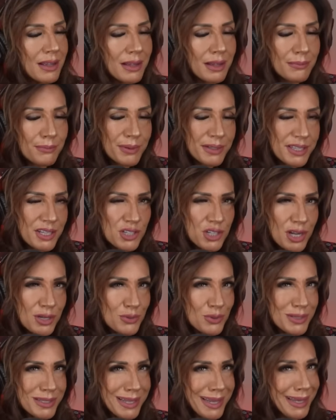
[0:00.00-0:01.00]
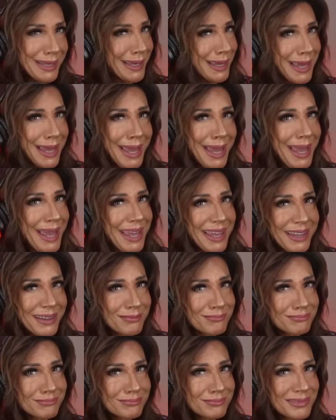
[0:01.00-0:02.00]
But the judge was like, hey,
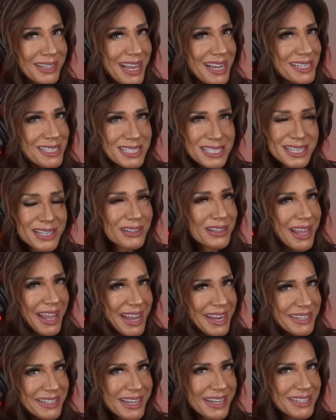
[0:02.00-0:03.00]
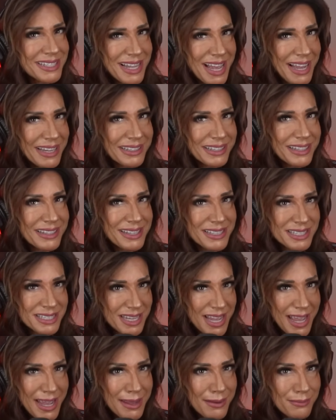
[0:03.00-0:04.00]
they still ate exactly the
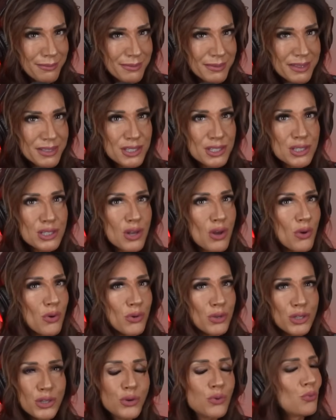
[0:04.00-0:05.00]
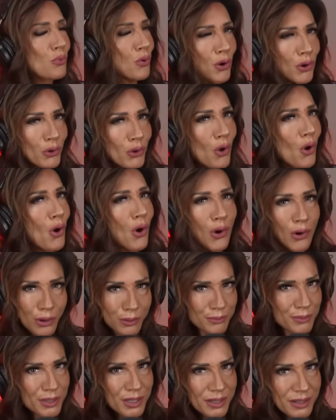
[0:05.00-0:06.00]
same, so you weren't
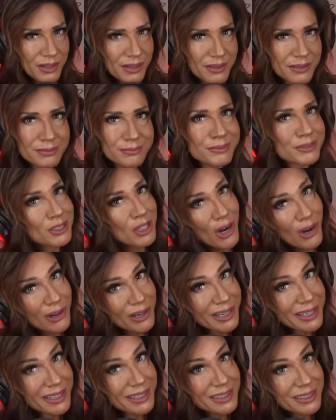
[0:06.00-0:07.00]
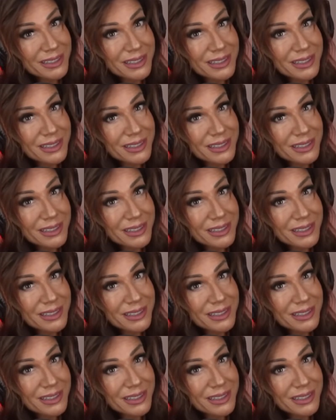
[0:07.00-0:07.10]
harmed. Sorry.